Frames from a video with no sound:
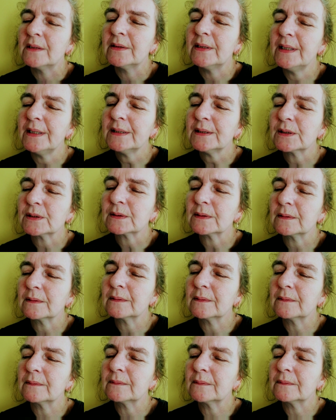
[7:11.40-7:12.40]

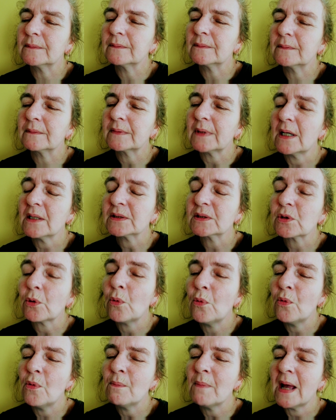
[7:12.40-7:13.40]
Thus
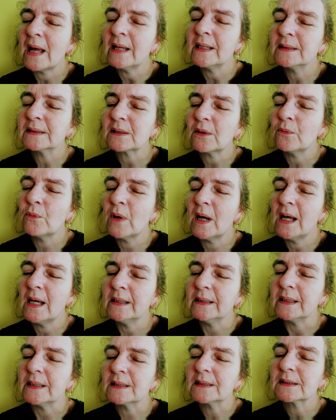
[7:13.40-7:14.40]
all man's
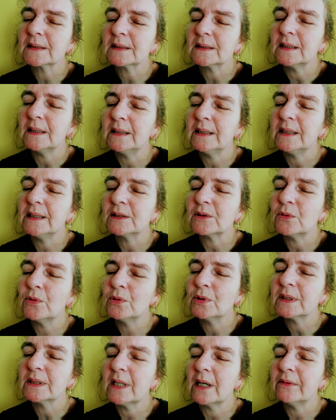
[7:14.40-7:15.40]
awareness in his
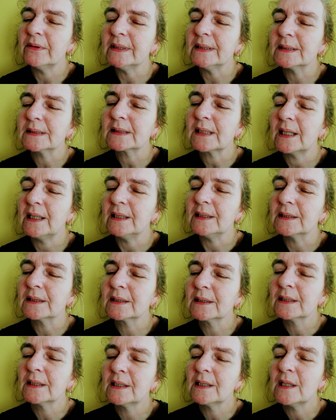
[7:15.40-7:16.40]
ordinary state
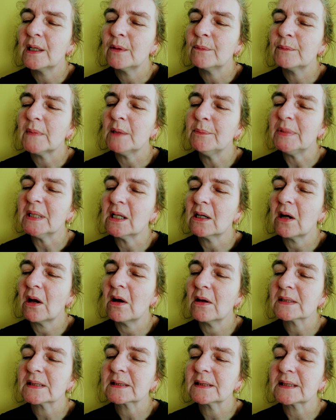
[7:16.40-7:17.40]
may be
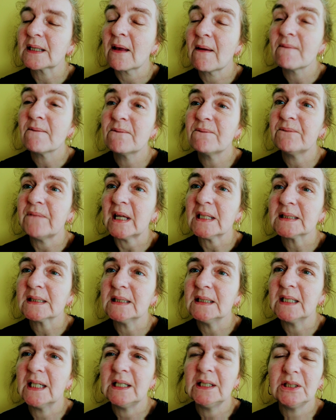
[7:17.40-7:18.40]
classed as
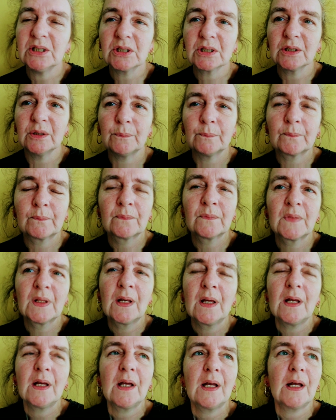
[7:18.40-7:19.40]
fascination.
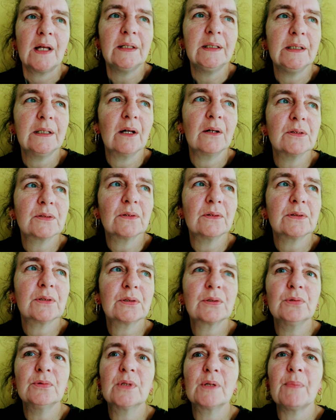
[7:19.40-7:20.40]
And he goes on
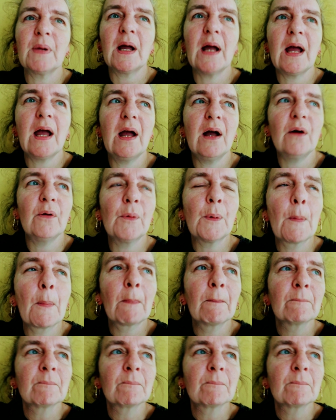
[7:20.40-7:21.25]
to talk about how